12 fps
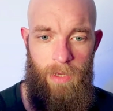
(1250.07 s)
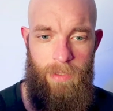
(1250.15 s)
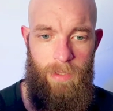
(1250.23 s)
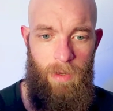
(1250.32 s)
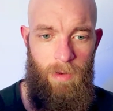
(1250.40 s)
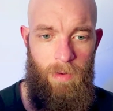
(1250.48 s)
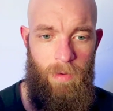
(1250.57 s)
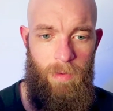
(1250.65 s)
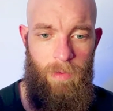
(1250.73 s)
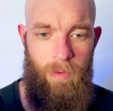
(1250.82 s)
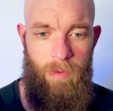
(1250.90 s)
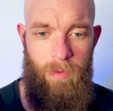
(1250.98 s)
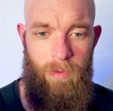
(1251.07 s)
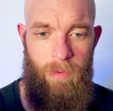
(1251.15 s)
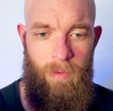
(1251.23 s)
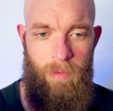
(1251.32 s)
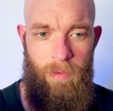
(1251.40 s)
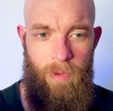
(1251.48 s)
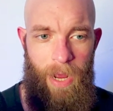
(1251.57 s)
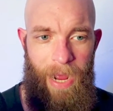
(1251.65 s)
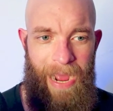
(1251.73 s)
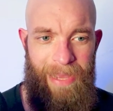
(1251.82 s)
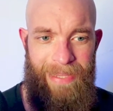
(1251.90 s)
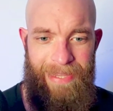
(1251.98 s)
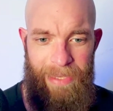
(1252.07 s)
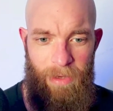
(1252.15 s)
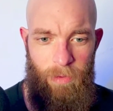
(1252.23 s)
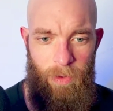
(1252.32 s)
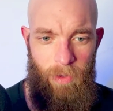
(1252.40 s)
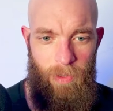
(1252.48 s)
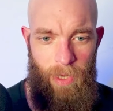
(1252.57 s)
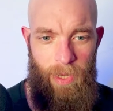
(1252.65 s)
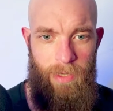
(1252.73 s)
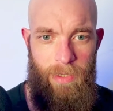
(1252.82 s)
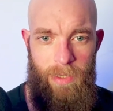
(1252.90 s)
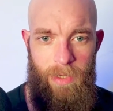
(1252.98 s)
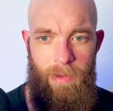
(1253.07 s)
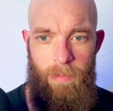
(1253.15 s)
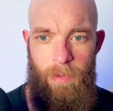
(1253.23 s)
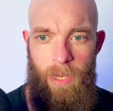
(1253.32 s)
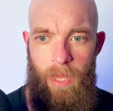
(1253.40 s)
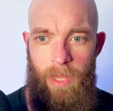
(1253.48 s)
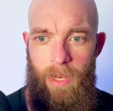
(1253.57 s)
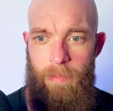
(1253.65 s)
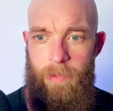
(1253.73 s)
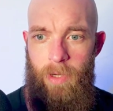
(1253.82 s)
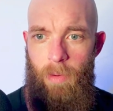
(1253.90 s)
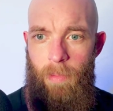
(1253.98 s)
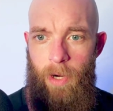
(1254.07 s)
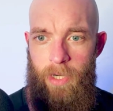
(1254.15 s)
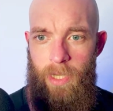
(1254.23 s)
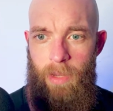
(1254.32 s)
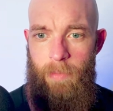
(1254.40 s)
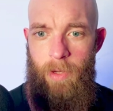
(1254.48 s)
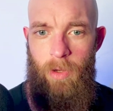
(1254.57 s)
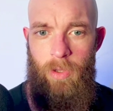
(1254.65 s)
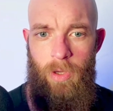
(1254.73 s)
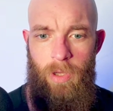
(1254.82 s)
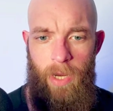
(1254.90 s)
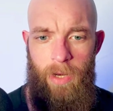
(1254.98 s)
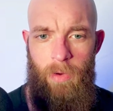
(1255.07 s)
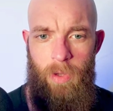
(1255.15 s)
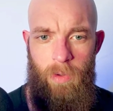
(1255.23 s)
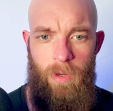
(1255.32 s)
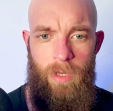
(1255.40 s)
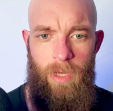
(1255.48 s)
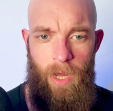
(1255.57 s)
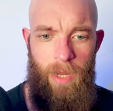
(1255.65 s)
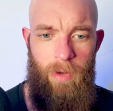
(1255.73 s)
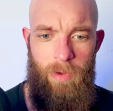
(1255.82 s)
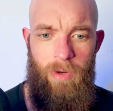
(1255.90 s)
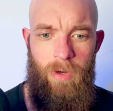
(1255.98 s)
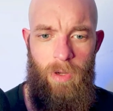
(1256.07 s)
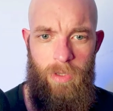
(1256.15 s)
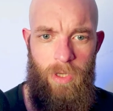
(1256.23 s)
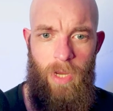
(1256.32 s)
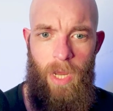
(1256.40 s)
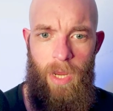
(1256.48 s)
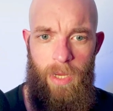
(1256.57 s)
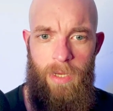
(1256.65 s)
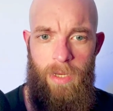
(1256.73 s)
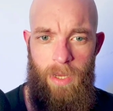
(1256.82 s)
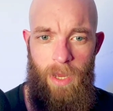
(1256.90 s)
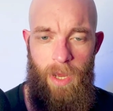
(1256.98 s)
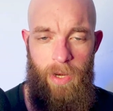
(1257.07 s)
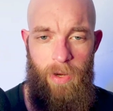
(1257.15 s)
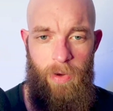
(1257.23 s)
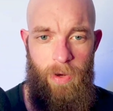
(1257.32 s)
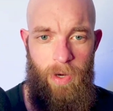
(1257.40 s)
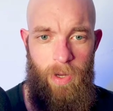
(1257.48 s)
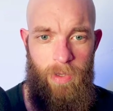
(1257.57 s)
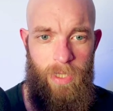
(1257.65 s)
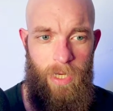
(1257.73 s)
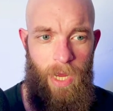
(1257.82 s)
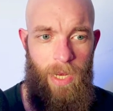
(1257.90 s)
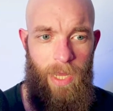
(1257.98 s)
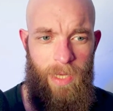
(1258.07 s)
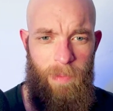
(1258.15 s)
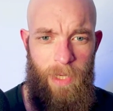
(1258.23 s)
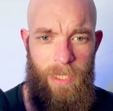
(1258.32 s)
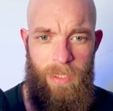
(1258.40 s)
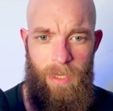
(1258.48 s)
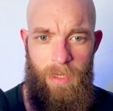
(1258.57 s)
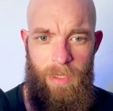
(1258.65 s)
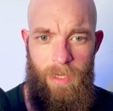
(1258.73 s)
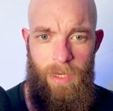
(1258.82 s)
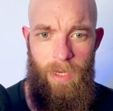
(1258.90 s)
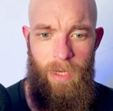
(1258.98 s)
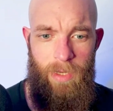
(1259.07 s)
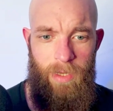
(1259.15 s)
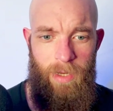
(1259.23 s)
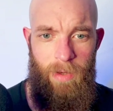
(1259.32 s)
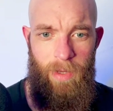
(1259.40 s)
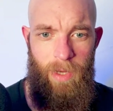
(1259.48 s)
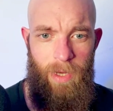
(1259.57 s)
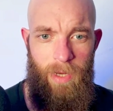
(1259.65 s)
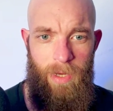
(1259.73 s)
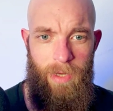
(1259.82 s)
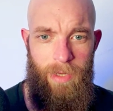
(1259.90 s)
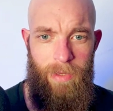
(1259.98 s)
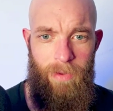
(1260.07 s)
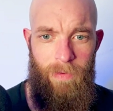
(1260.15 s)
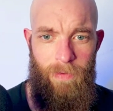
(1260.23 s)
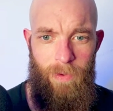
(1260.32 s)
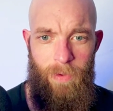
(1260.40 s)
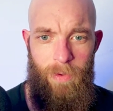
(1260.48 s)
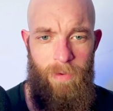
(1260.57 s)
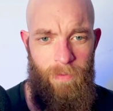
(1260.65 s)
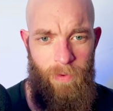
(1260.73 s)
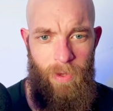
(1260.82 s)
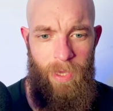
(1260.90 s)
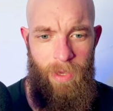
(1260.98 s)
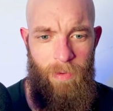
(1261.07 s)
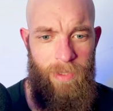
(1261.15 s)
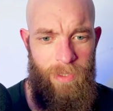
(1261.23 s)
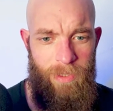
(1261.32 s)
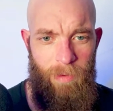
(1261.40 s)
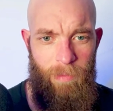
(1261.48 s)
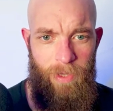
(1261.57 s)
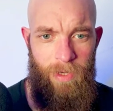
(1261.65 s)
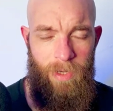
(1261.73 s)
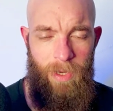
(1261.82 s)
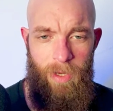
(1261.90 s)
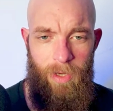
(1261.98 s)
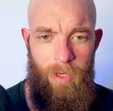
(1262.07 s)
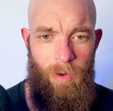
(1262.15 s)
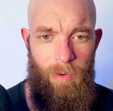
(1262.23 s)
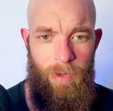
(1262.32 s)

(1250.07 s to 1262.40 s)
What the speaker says: so I think we're okay. Let me know, Marky. Let me know. I know you're an audio guy. I know you're an audio guy like me. If you're hearing something going